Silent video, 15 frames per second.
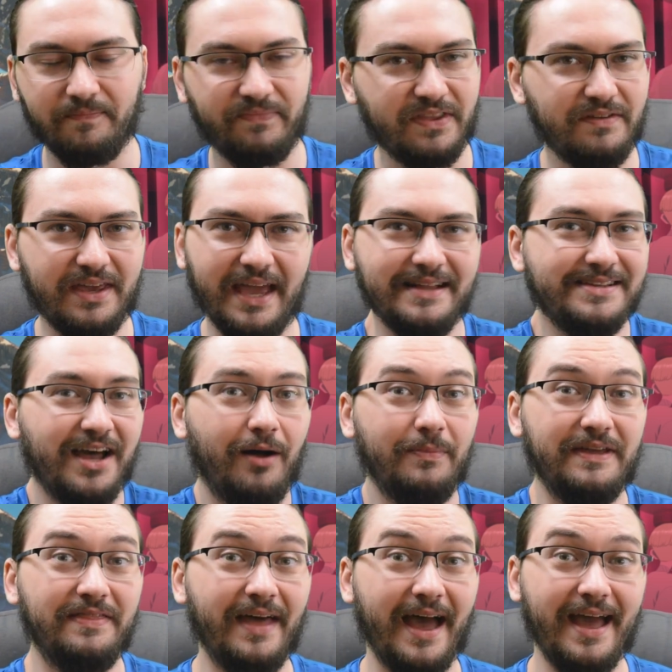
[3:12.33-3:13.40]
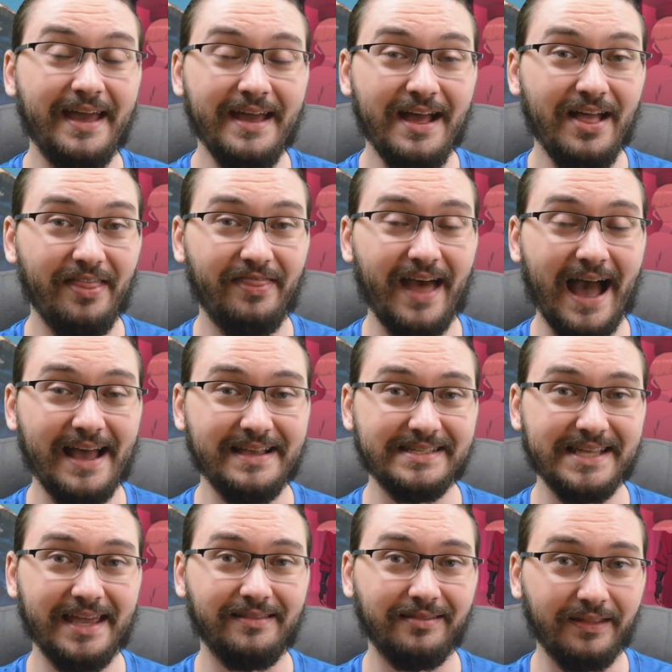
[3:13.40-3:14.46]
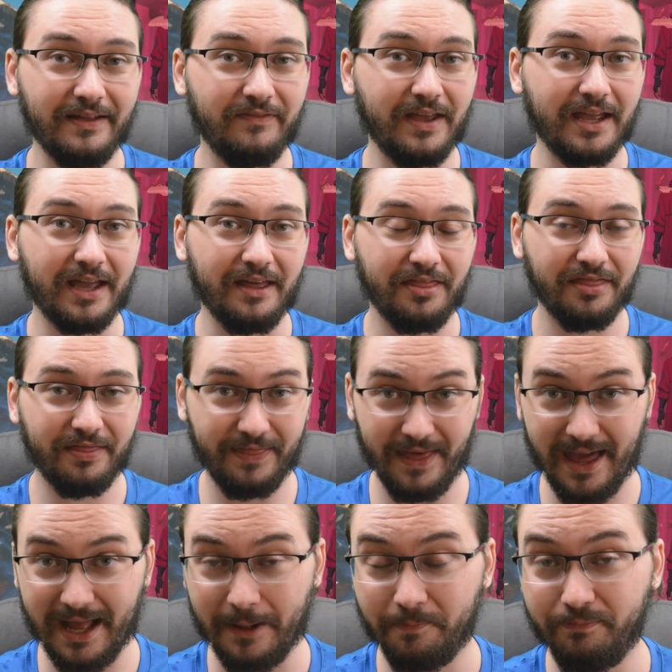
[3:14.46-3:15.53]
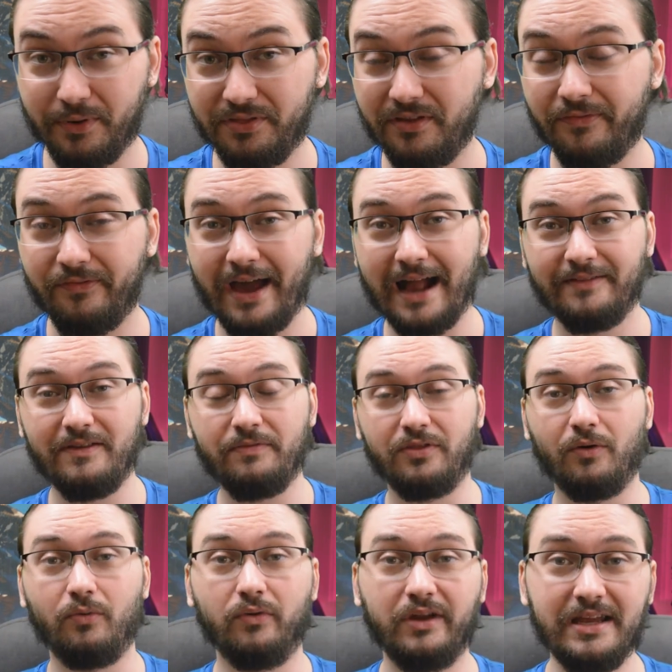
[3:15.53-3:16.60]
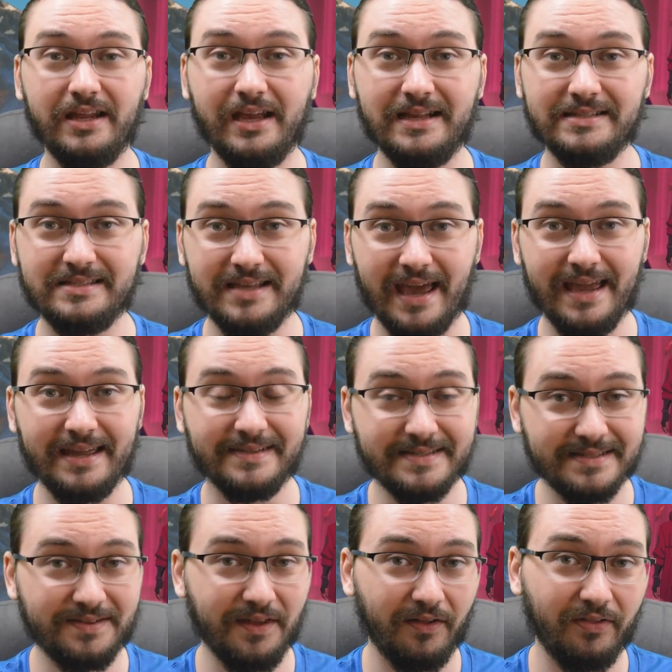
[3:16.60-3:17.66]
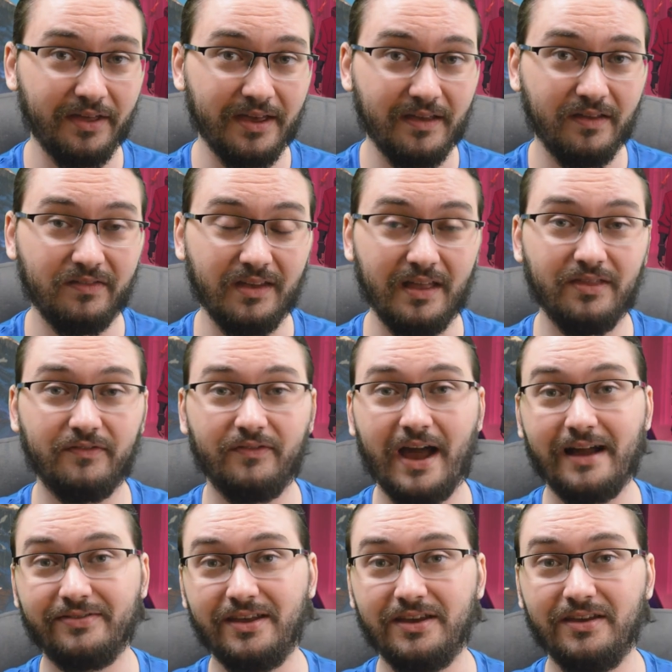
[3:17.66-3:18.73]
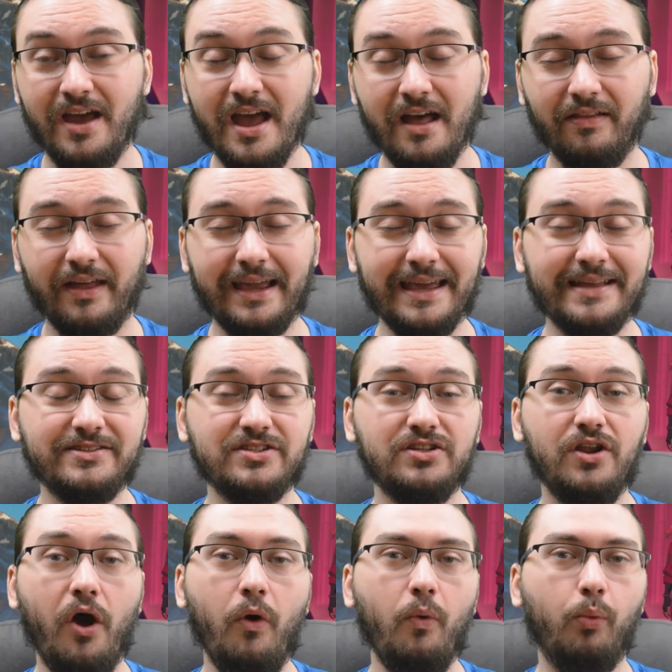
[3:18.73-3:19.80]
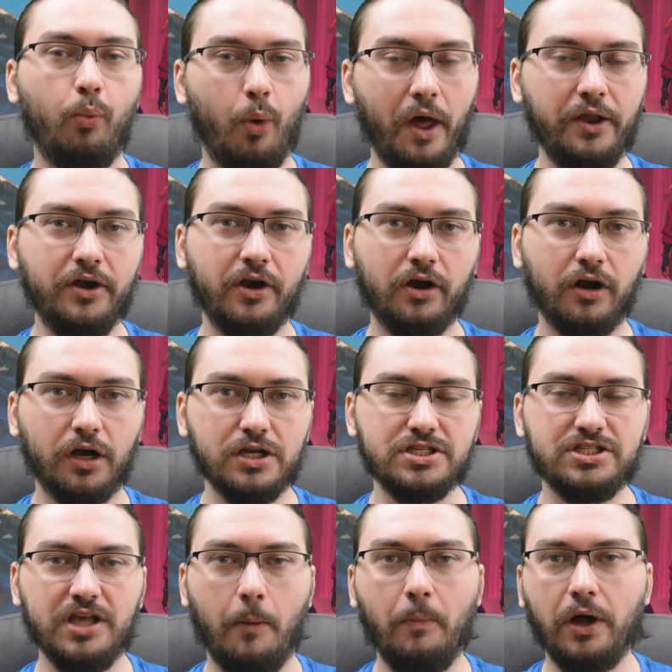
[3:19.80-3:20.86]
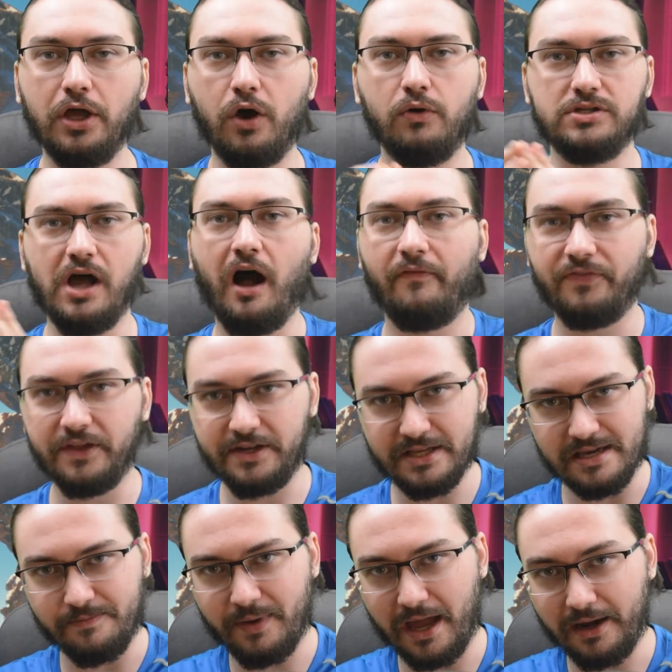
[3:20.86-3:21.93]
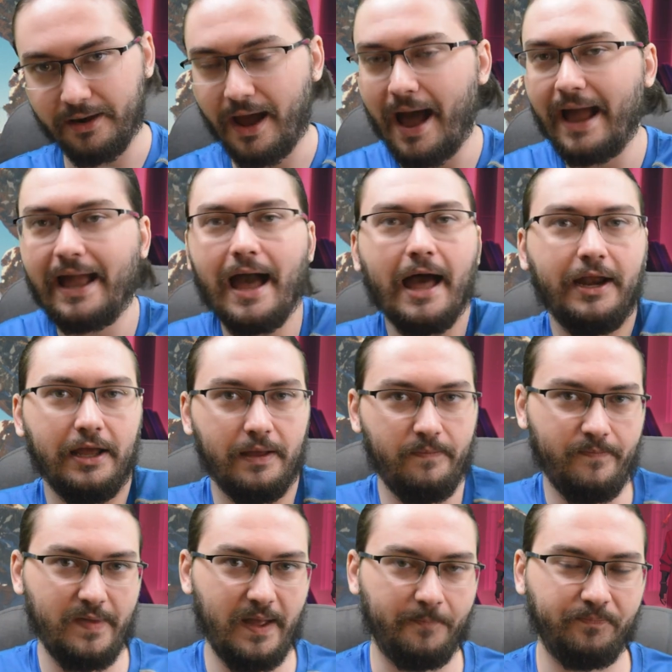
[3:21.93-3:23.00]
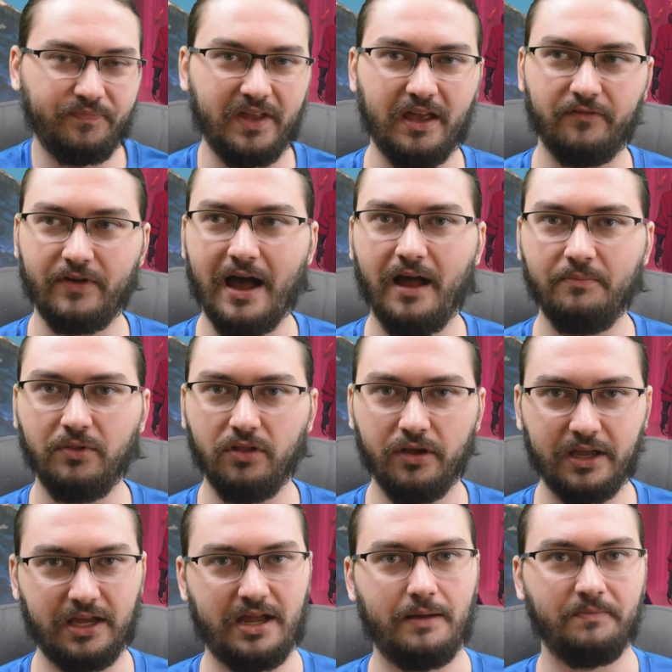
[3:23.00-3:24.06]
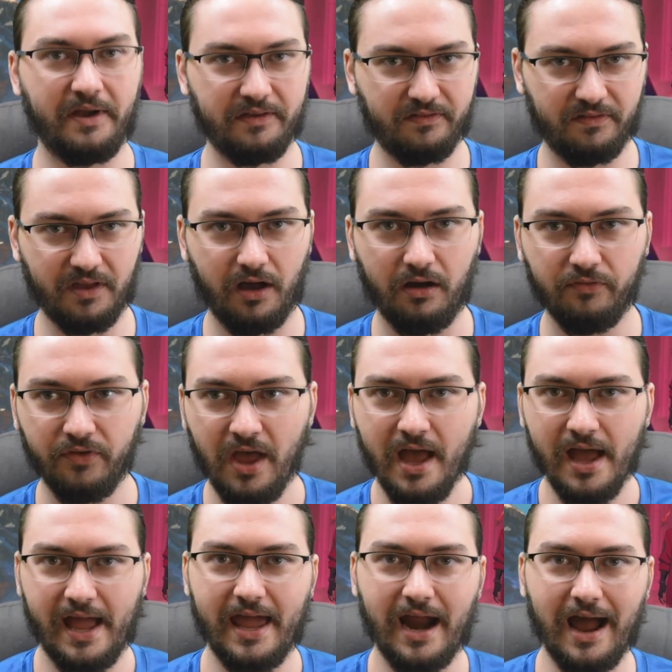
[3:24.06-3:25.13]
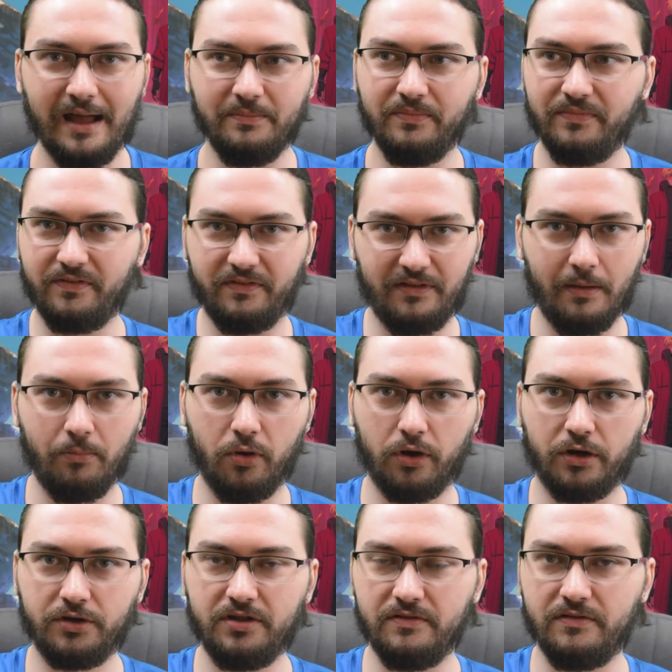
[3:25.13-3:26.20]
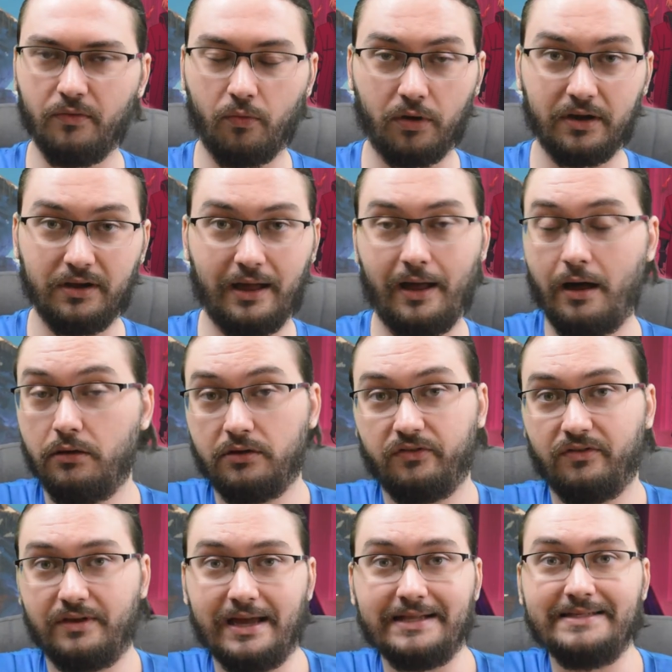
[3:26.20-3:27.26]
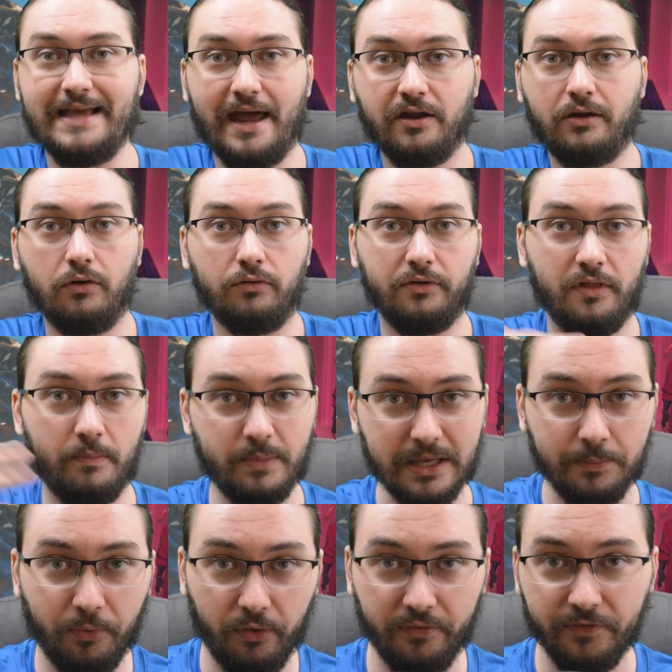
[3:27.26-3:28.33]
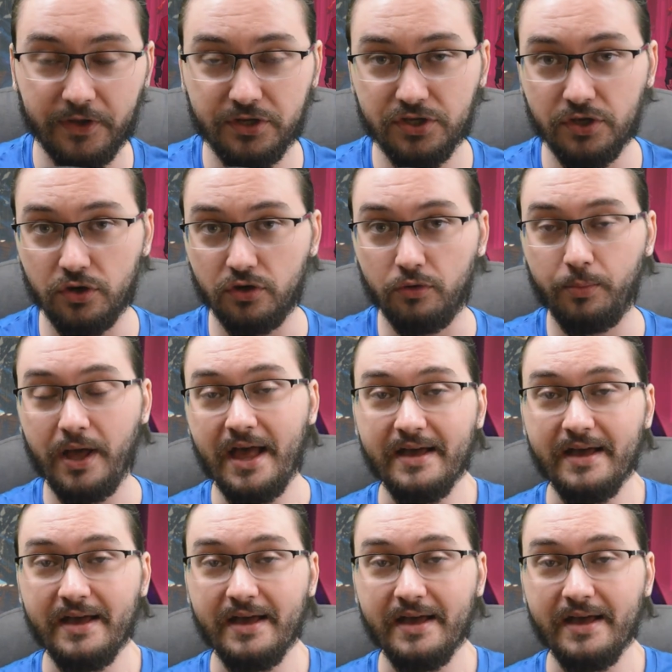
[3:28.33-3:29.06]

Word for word: You can't tell me that that is a living thing. But the fact that the readings say it still is, and the fact that, like, it's no wonder someone goes off the deep end. I gotta admit, if I'm looking at myself, and I'm similar to, or honestly identical to the people in the tube,